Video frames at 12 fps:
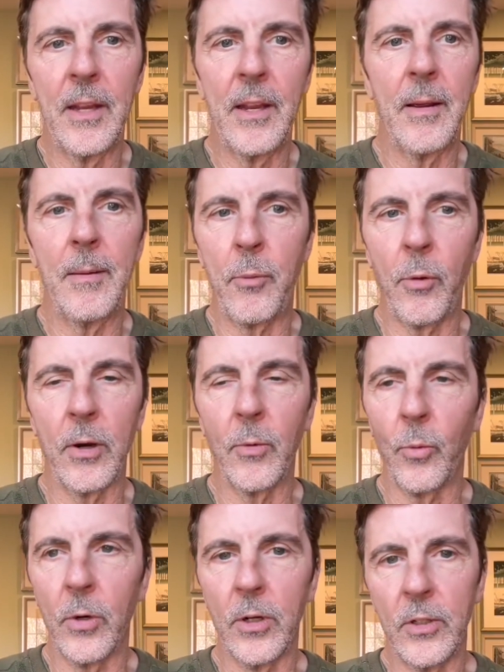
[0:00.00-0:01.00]

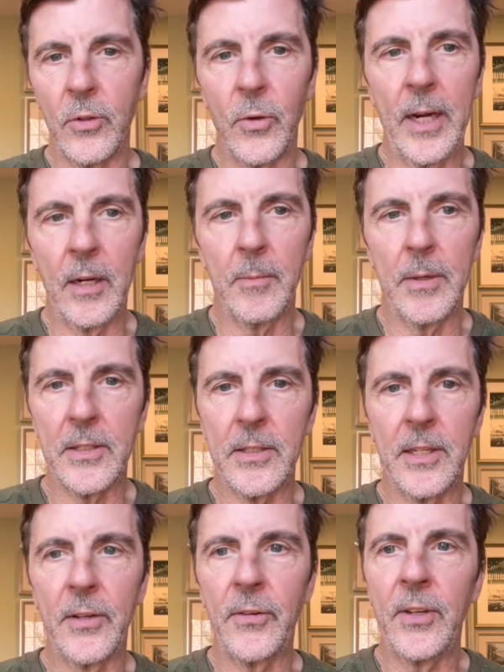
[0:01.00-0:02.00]
important word. Trade or
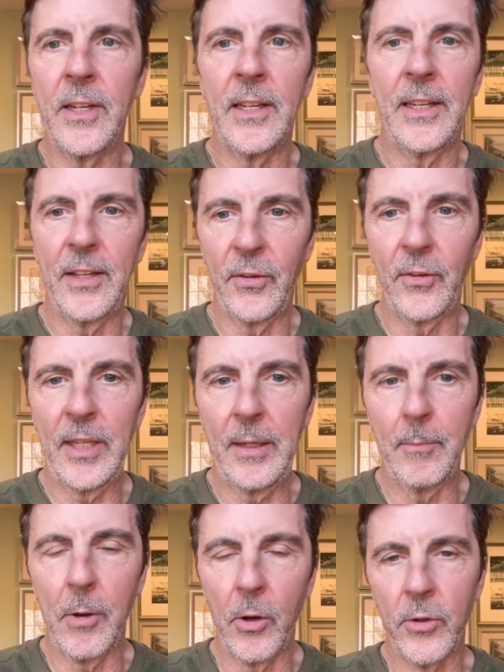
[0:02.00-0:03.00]
business is the
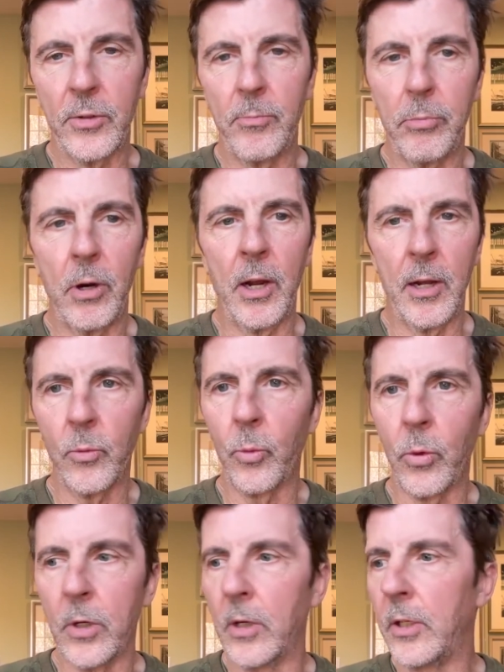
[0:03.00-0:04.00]
most broad
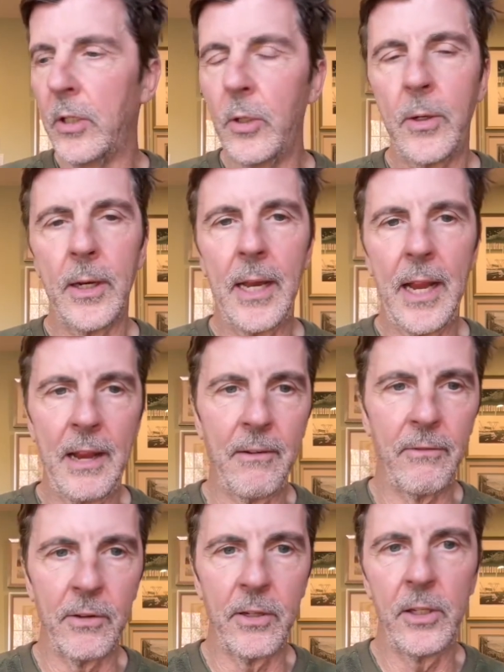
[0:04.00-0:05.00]
word you could
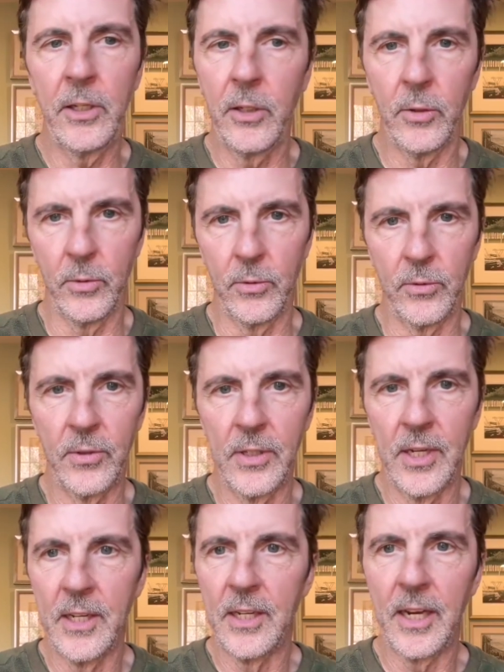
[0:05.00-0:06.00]
ever use,
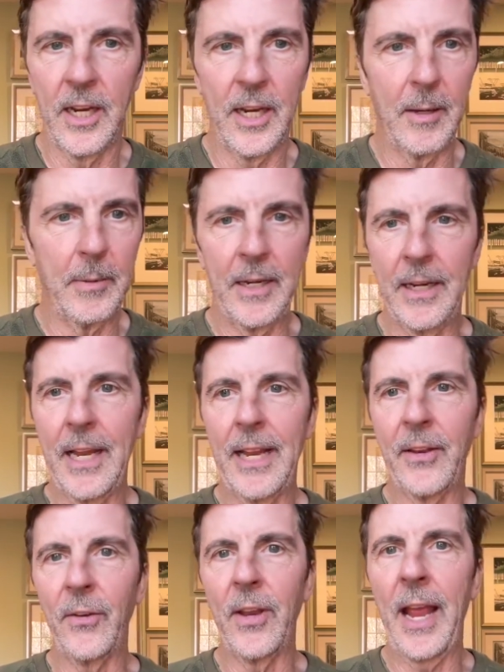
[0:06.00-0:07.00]
um, and it
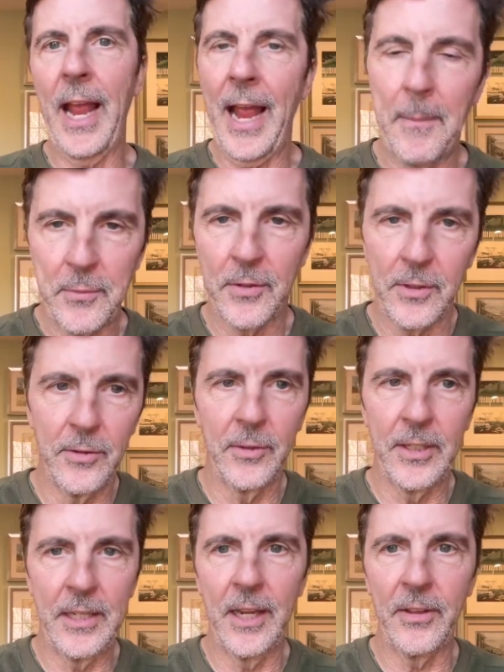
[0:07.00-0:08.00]
has
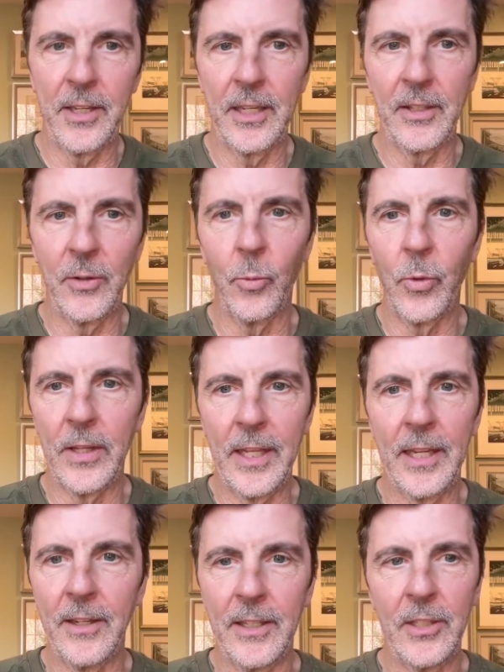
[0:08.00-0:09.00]
absolutely nothing with
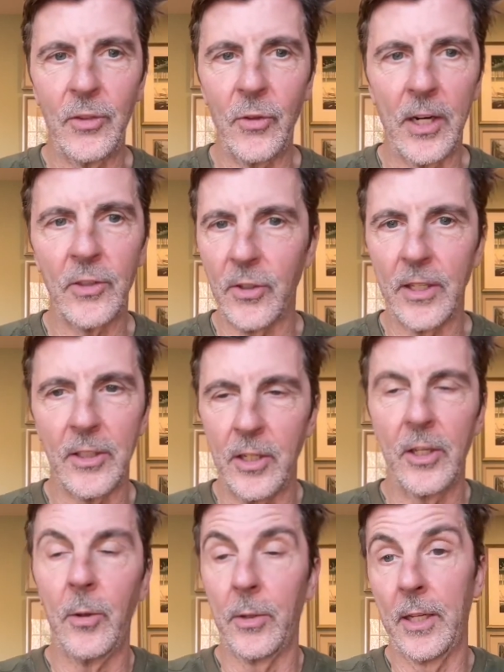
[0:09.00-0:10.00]
entity structuring to
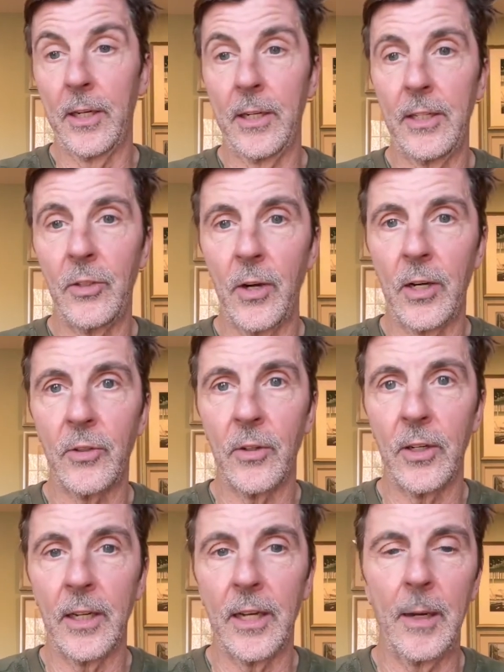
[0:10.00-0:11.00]
do with entity
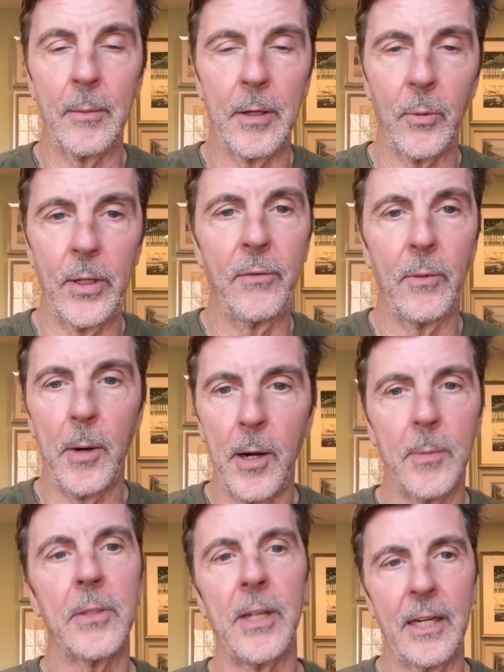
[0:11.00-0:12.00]
structuring. And I'm going to read from
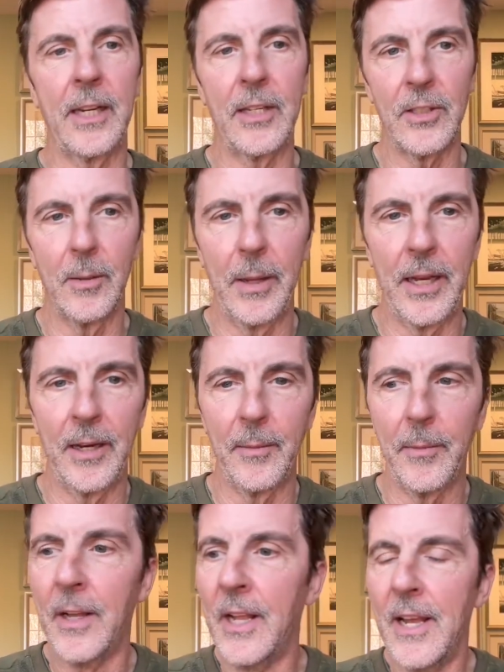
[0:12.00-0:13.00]
Harborside case in a minute,
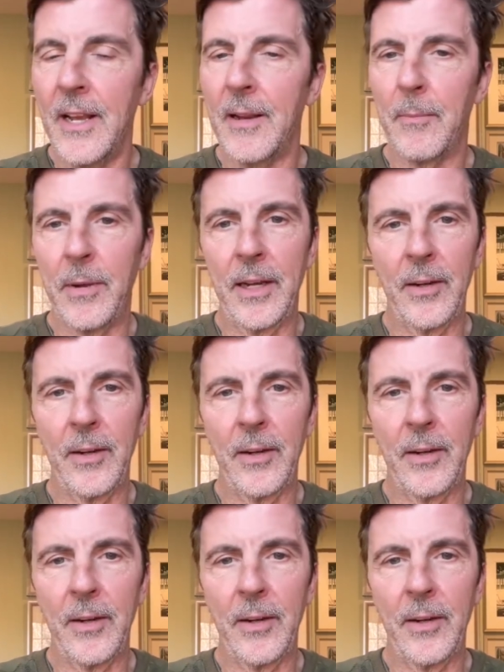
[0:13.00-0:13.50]
but